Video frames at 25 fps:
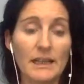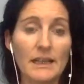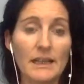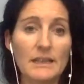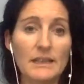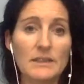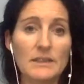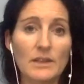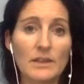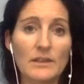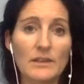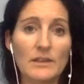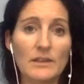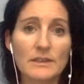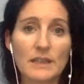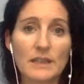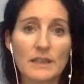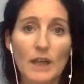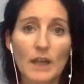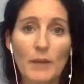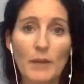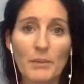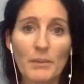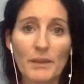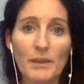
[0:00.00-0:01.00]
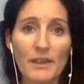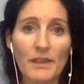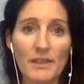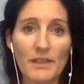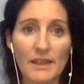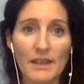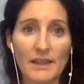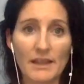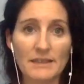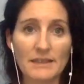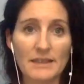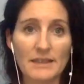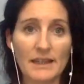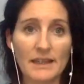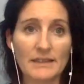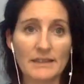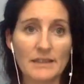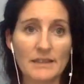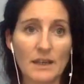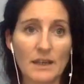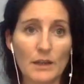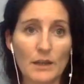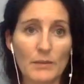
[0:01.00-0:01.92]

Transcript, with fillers: So there's a couple of things that I talk